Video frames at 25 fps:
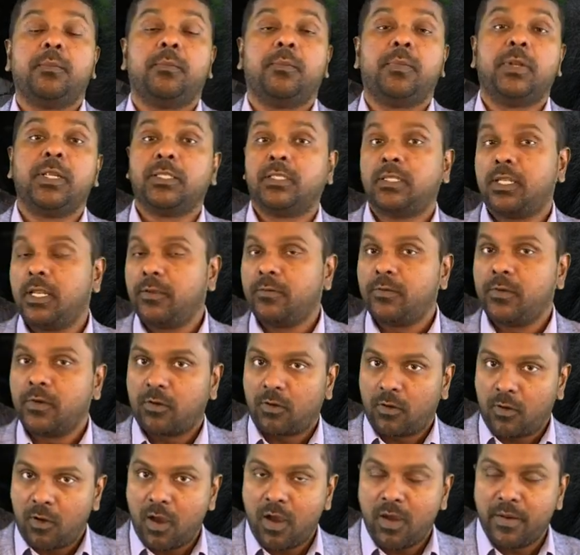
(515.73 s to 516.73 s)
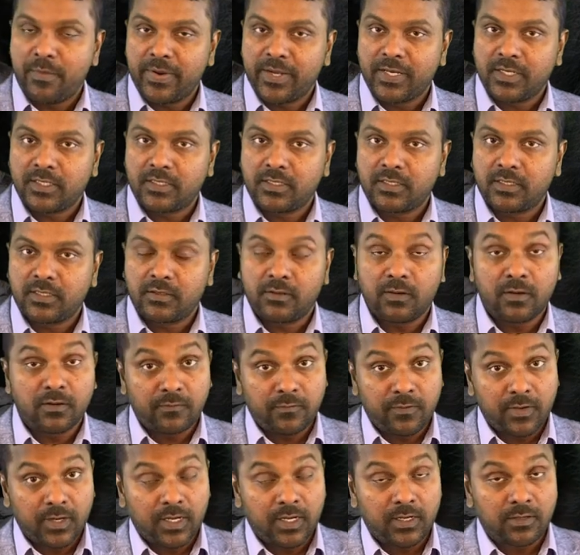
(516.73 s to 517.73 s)
Please leave your comments. Don't
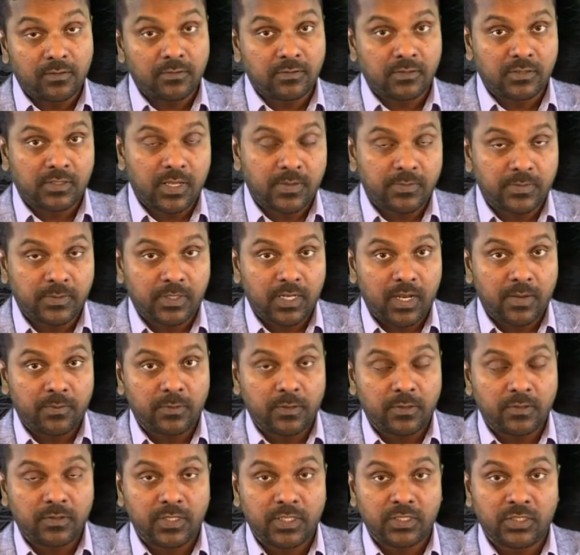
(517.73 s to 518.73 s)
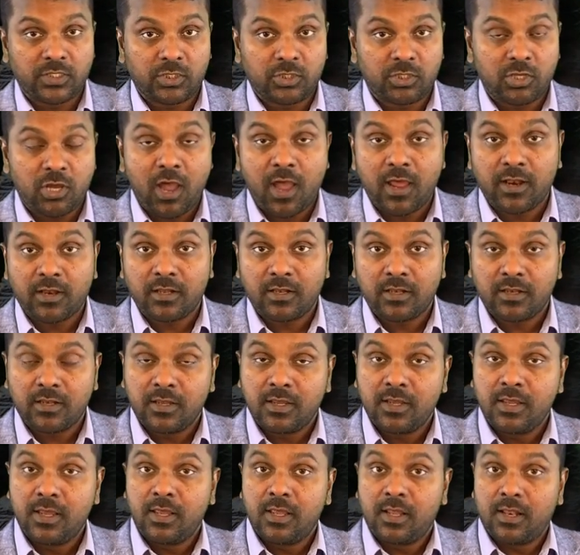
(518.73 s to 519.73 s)
forget to subscribe to this channel.
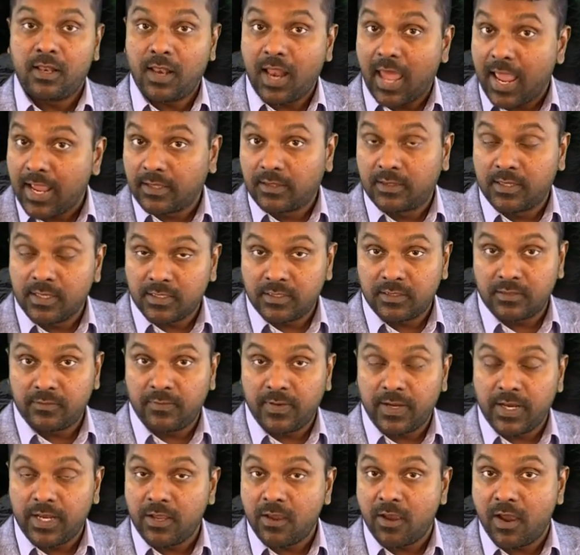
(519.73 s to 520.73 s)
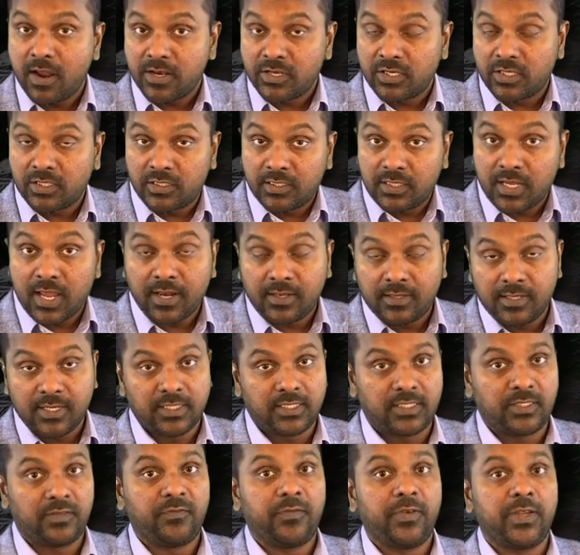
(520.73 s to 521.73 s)
Like this video and share
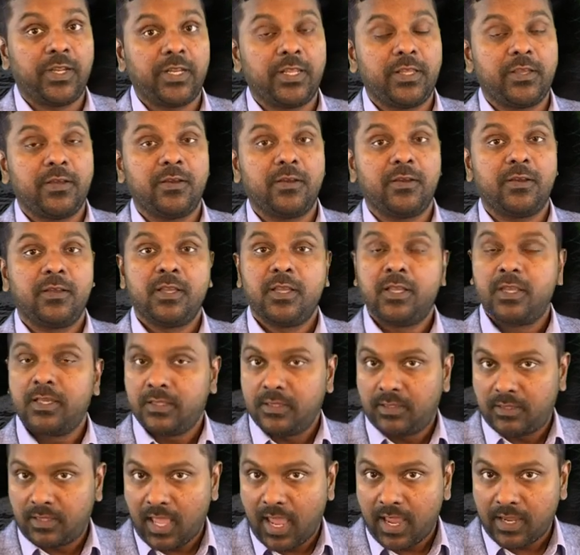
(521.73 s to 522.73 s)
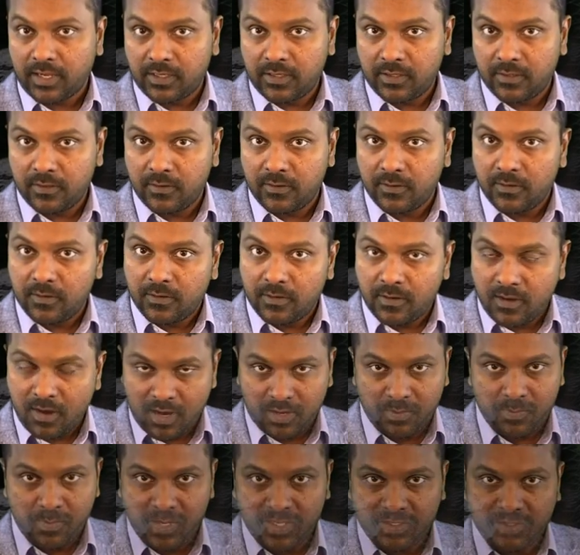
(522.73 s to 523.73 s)
this video. Thank you.
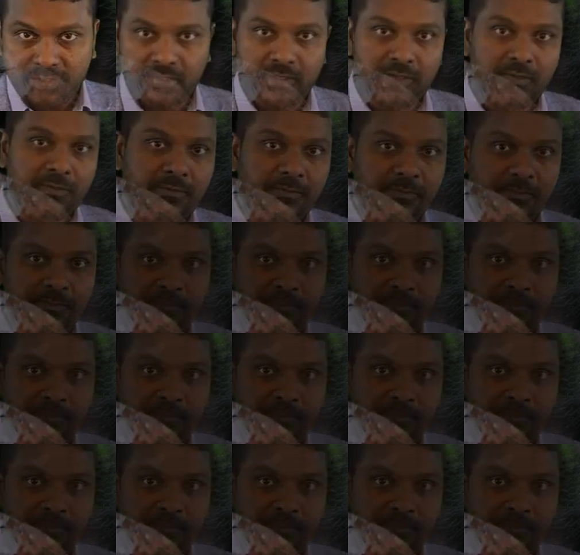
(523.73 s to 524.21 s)
God bless you.